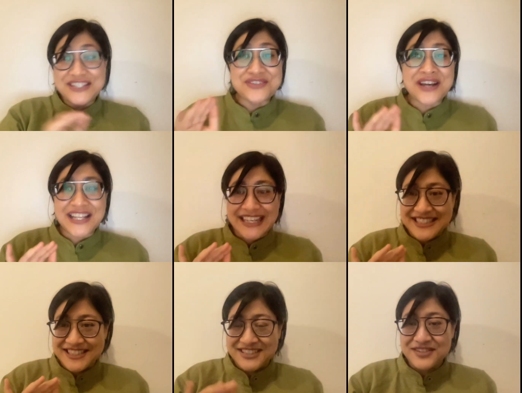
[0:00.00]
do not
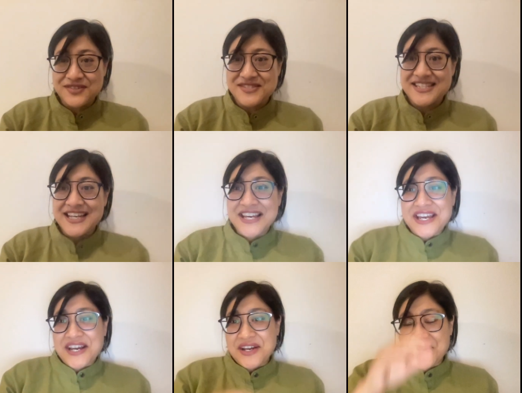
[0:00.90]
like to use
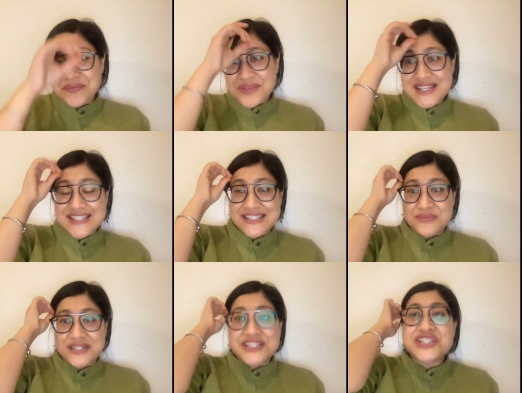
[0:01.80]
um, because it
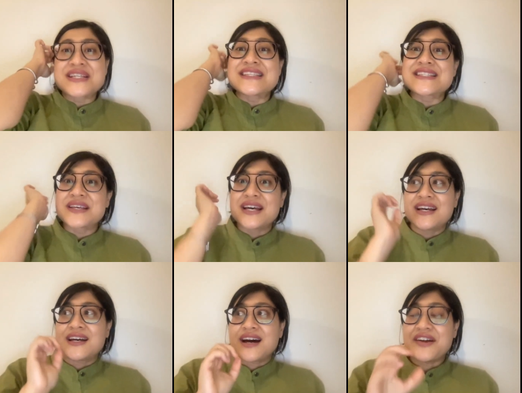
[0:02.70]
diminishes
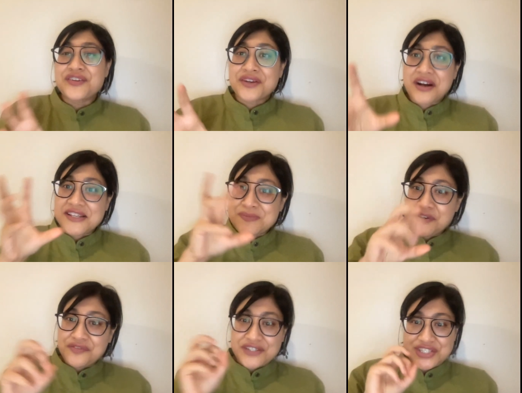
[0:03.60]
other
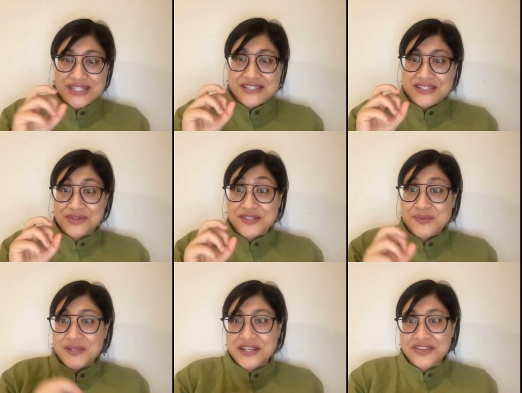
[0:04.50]
cosmovisions, visions, so to
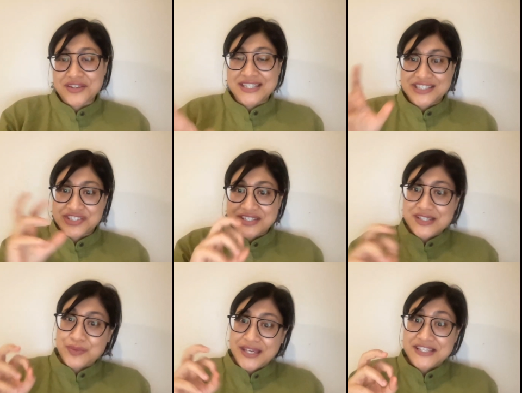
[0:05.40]
speak, other
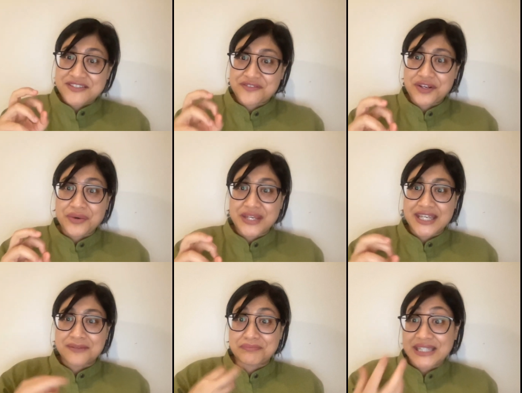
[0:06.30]
indigenous ways of
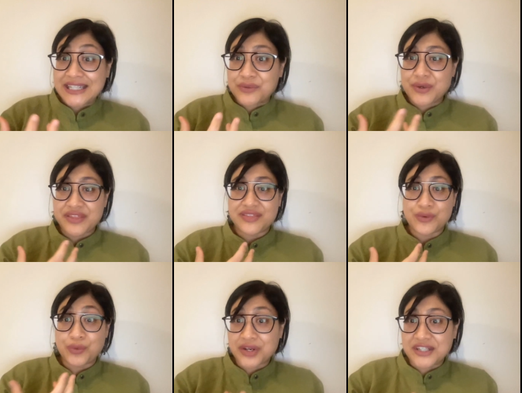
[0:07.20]
knowing and being with
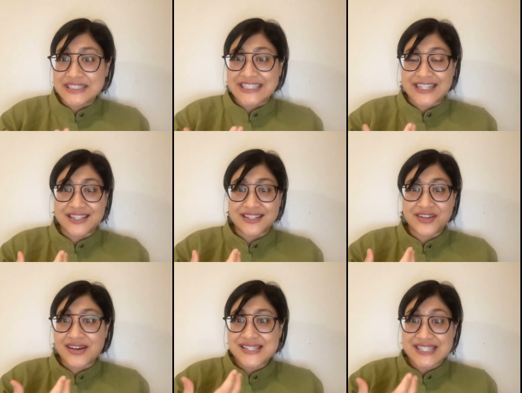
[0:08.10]
the world and
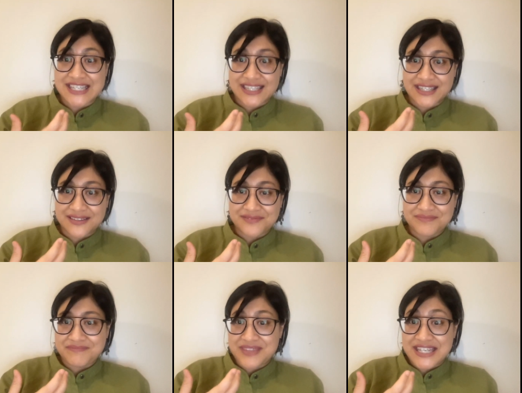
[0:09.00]
not seeing
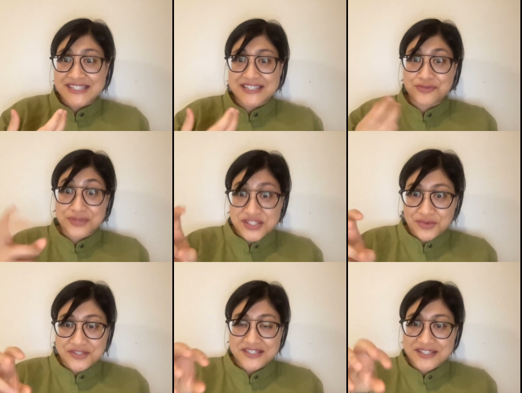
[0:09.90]
things as
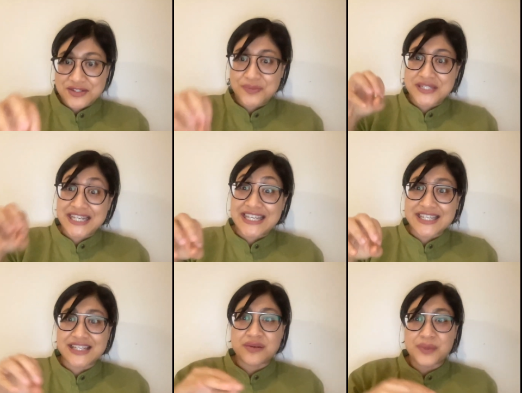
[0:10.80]
resources to be
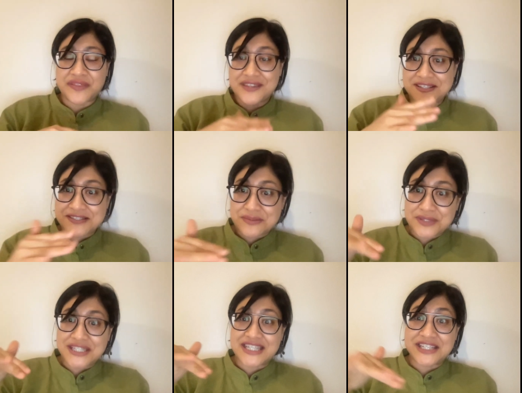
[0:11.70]
taken, but things to
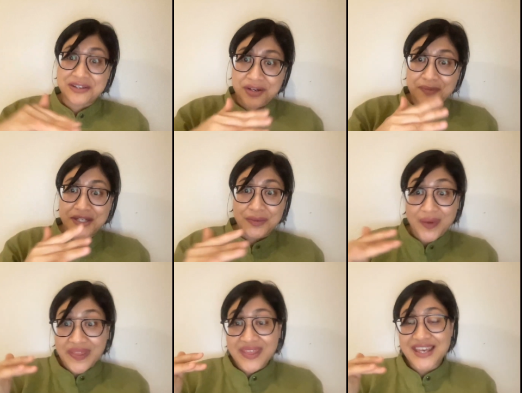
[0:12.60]
be in harmony
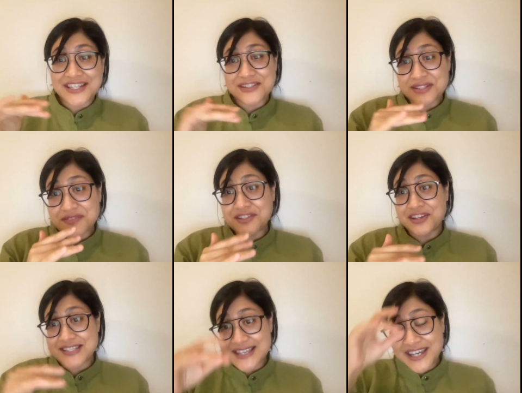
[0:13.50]
with and to live
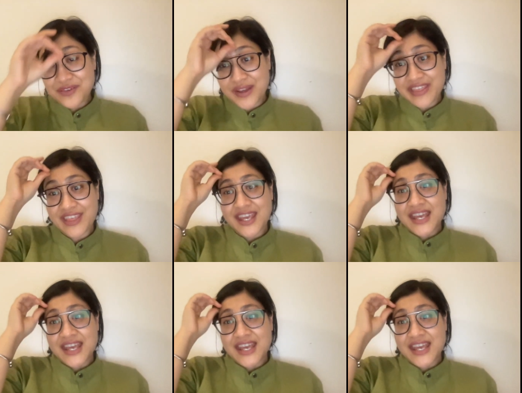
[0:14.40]
alongside with.